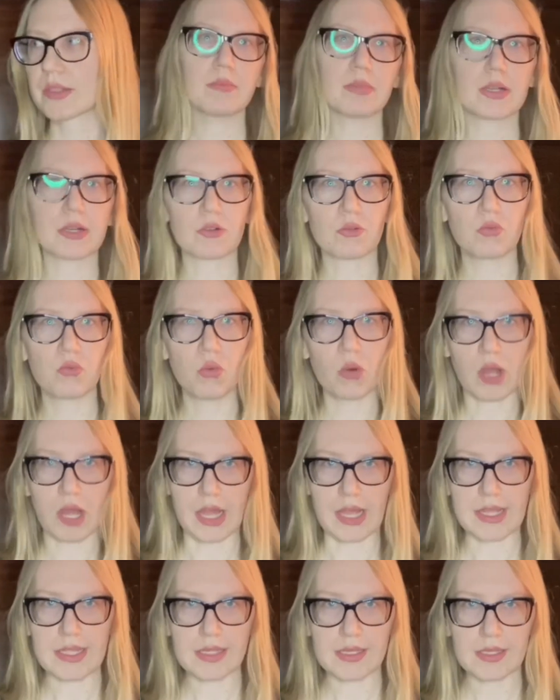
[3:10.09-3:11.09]

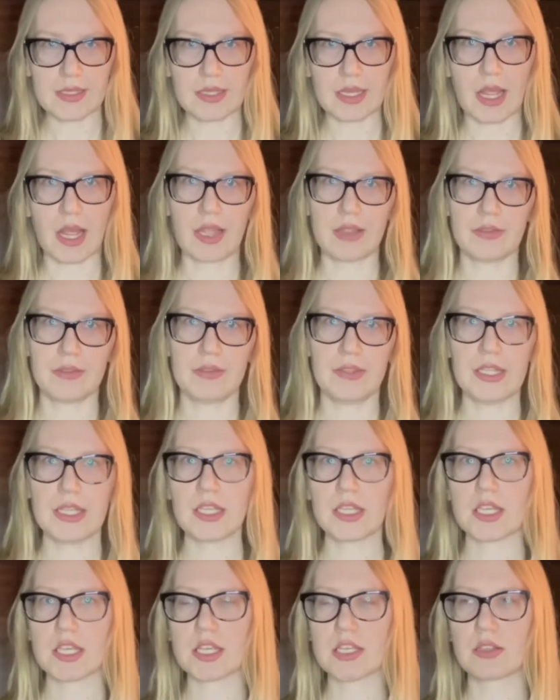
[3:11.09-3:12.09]
Amber-wise, I
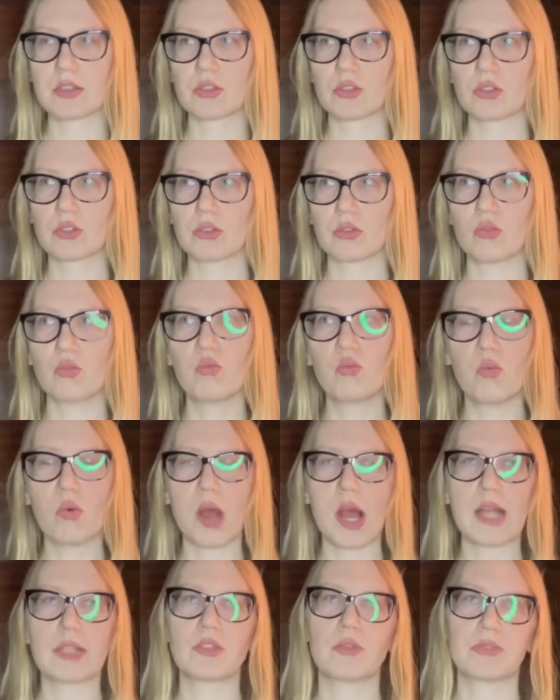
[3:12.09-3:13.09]
think it's
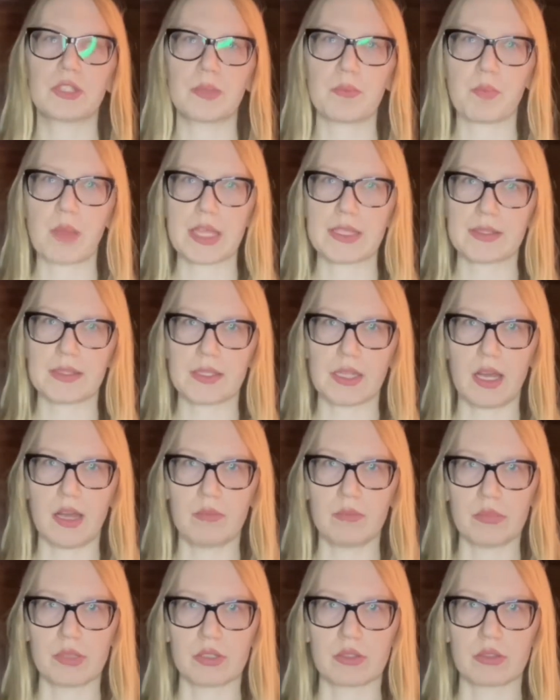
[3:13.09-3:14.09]
one of the best
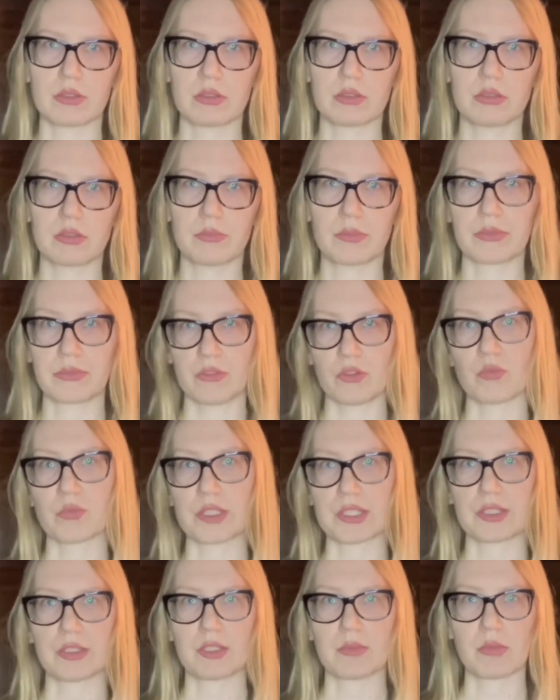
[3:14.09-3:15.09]
amber
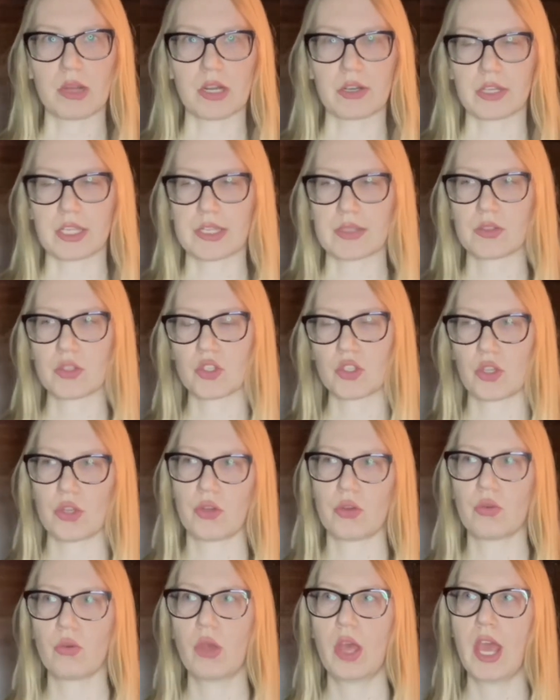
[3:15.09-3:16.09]
perfumes in the market.
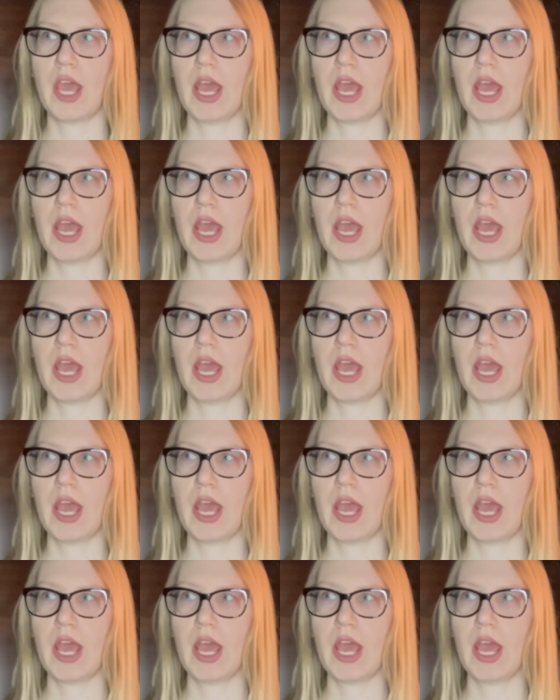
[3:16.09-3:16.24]
So